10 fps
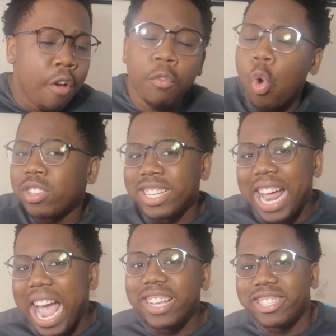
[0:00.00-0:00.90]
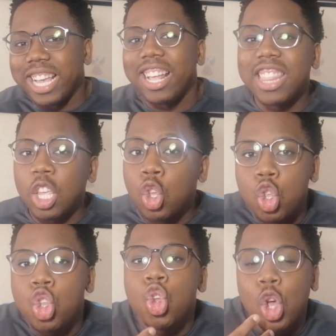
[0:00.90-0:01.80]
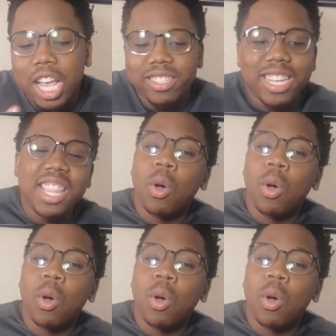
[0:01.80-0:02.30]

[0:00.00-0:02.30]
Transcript: of course, in hindsight, you can say